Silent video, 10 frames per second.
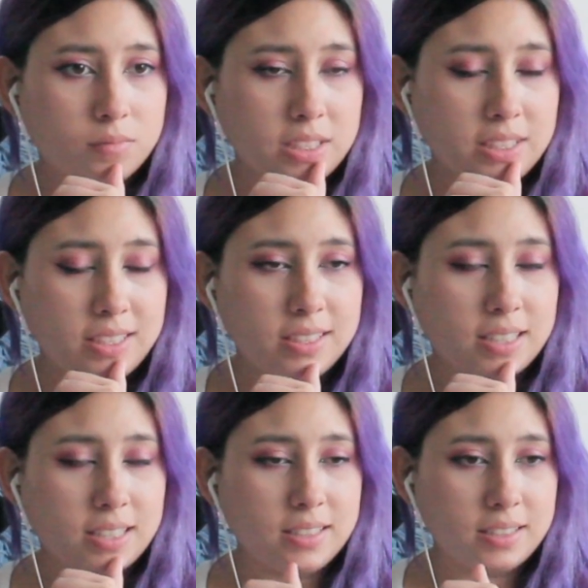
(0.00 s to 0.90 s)
And this is
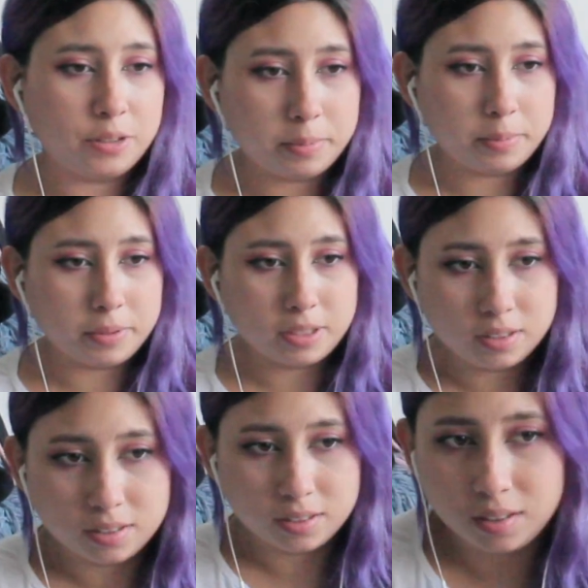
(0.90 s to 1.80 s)
kind of creepy.
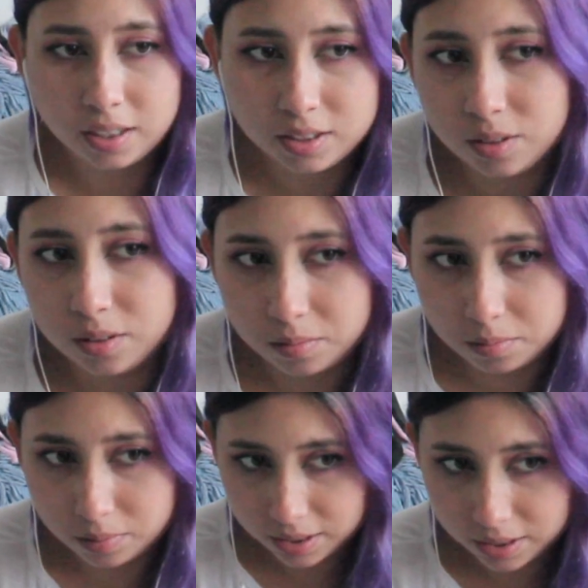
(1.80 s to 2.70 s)
I know
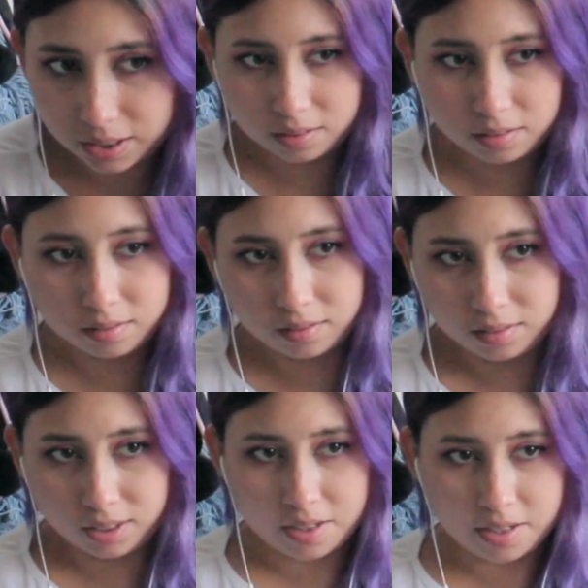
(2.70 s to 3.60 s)
why he
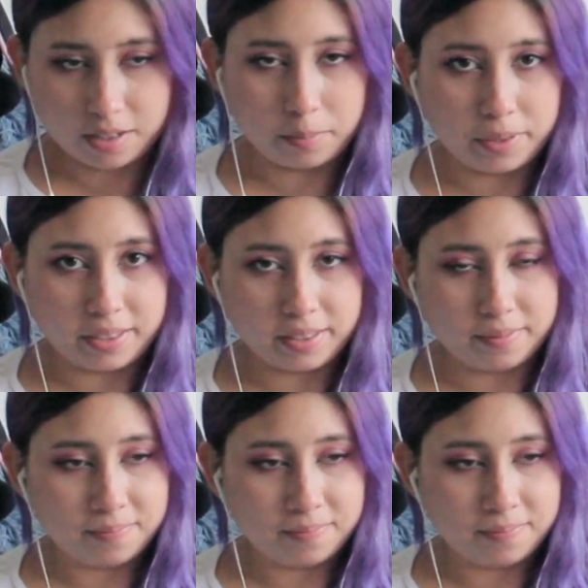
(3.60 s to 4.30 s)
does it, but...